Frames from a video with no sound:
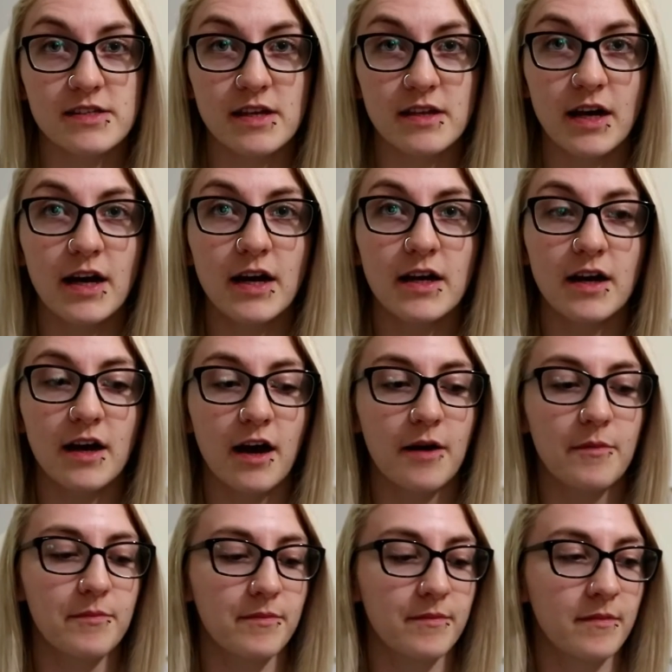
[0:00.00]
like that.
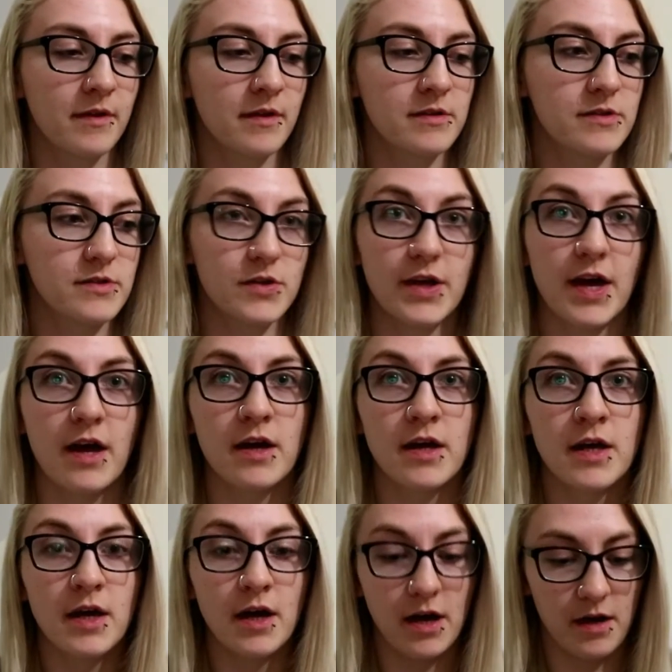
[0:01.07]
So yeah,
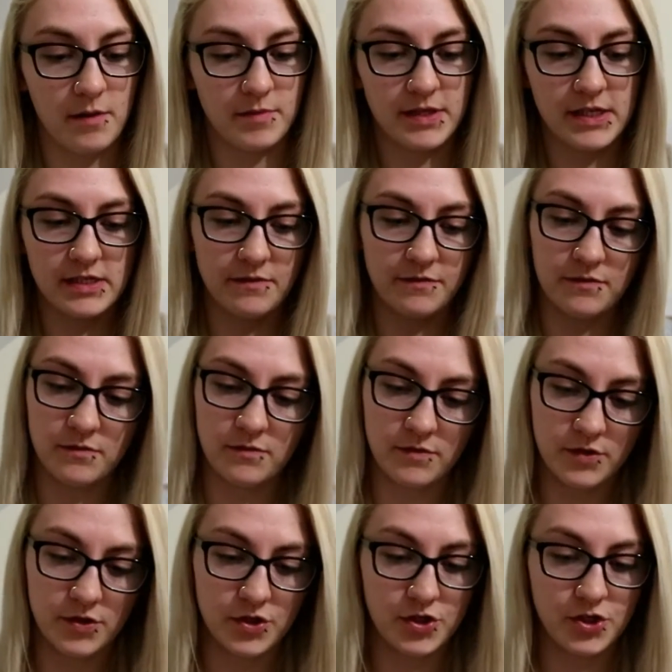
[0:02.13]
but these are from
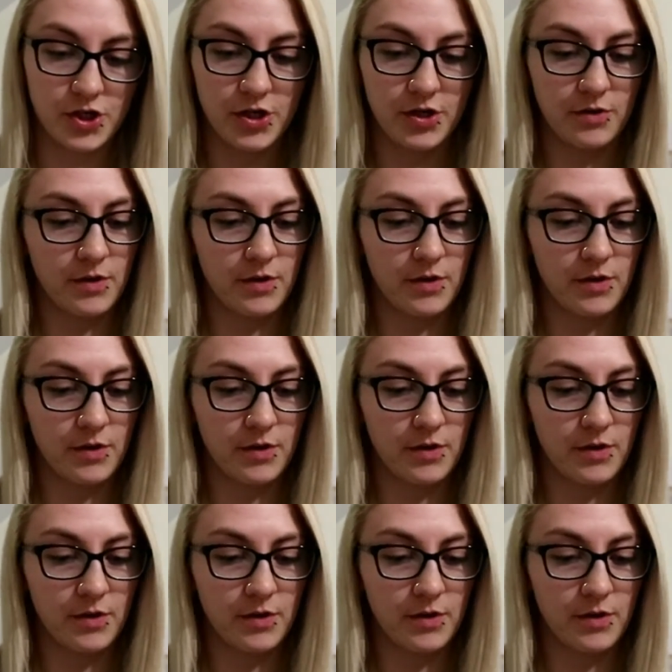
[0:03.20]
Stu.